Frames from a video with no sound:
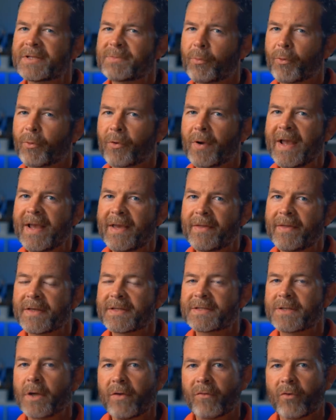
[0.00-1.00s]
do is break
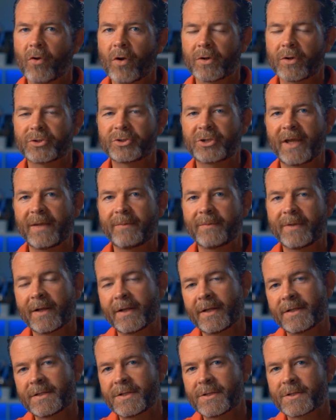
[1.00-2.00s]
this overall shape
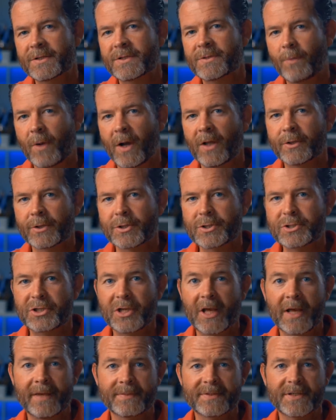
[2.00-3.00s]
down into smaller
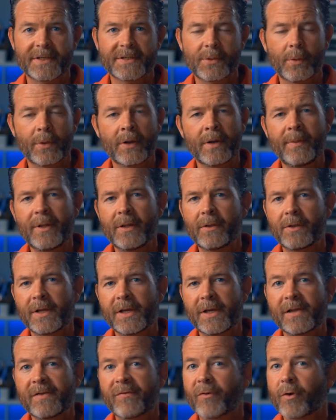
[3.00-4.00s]
shapes. So we're going to be
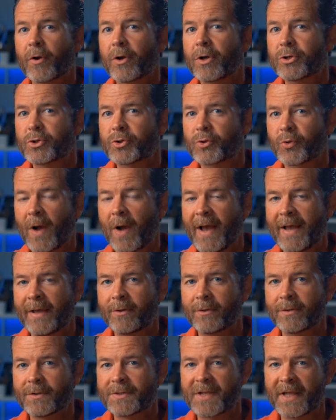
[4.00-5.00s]
looking for
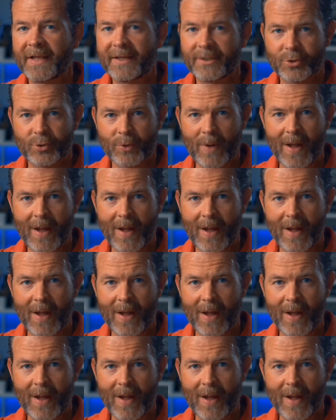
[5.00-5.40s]
triangles and